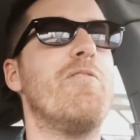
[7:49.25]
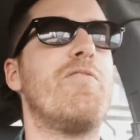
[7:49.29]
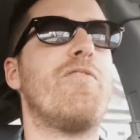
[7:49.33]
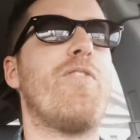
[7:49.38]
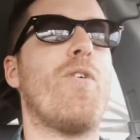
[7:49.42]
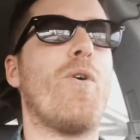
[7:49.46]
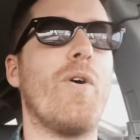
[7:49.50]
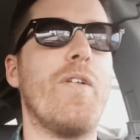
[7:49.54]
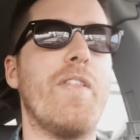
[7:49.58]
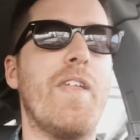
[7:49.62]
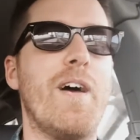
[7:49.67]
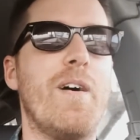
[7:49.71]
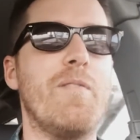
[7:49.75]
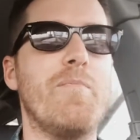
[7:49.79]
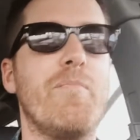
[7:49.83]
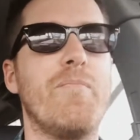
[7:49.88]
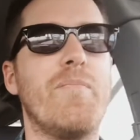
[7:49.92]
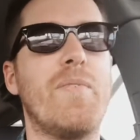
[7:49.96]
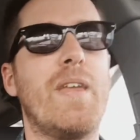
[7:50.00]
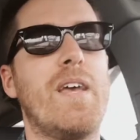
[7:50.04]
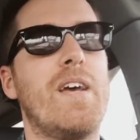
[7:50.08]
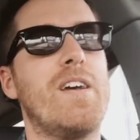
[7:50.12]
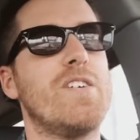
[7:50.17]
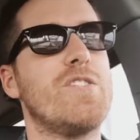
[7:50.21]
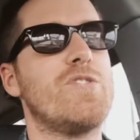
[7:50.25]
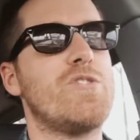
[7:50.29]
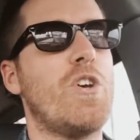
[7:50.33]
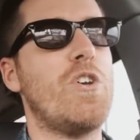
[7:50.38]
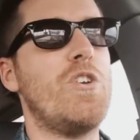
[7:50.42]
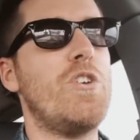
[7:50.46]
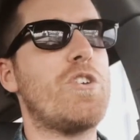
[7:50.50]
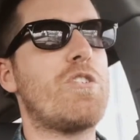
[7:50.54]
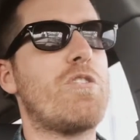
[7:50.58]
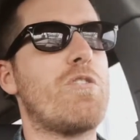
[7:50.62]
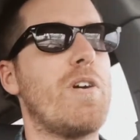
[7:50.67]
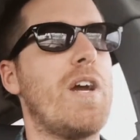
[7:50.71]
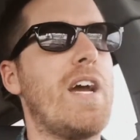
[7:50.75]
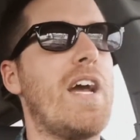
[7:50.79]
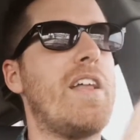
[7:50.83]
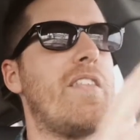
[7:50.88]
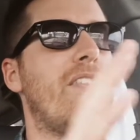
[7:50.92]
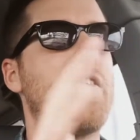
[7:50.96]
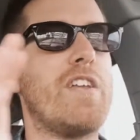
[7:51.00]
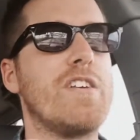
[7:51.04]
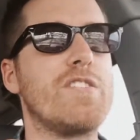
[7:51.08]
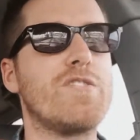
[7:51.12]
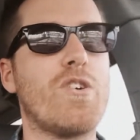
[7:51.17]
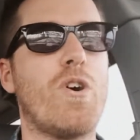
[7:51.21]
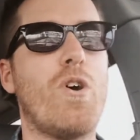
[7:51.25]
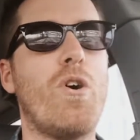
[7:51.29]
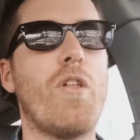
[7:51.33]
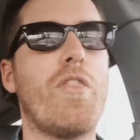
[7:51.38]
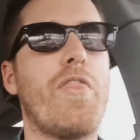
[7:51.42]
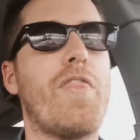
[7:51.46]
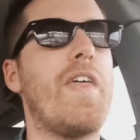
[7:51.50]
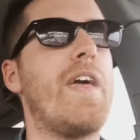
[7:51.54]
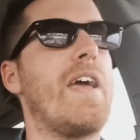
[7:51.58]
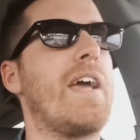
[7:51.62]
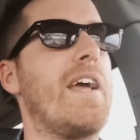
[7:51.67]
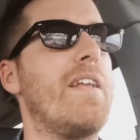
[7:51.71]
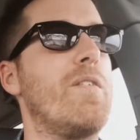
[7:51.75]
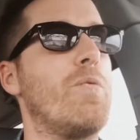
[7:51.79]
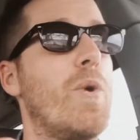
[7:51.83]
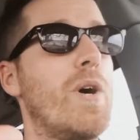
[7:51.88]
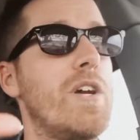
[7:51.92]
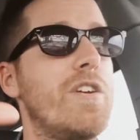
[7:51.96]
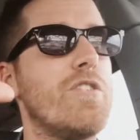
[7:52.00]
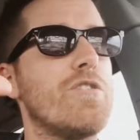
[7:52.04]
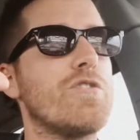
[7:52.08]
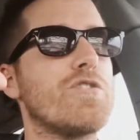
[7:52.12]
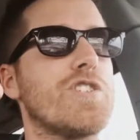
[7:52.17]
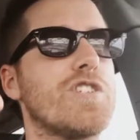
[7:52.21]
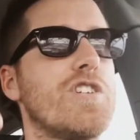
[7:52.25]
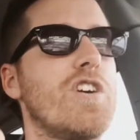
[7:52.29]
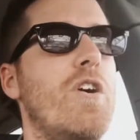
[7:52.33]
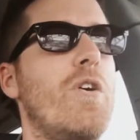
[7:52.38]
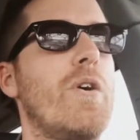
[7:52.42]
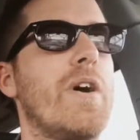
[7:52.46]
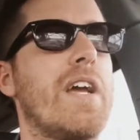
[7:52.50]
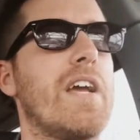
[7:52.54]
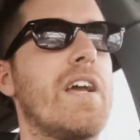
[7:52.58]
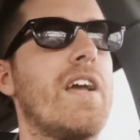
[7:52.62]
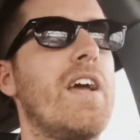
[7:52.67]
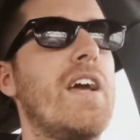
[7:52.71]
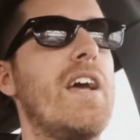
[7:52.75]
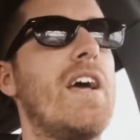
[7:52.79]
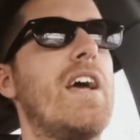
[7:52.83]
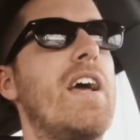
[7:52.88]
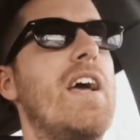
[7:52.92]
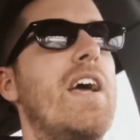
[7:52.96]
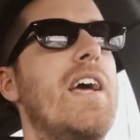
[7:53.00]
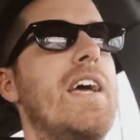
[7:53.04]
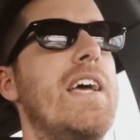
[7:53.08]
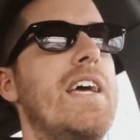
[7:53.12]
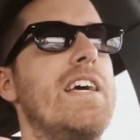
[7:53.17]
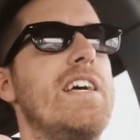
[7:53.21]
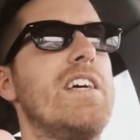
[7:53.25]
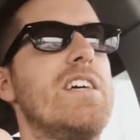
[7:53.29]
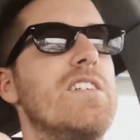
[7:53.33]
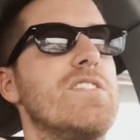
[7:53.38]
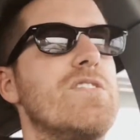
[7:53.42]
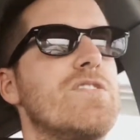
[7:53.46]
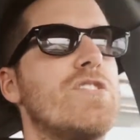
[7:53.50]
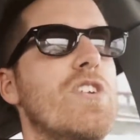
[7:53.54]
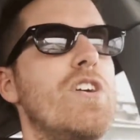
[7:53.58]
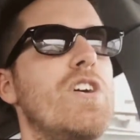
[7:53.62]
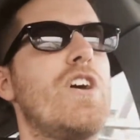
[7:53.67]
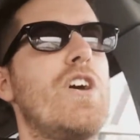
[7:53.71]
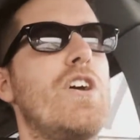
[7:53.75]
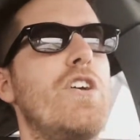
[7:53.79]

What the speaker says: for them. So you create this whole thing, and what you're showing is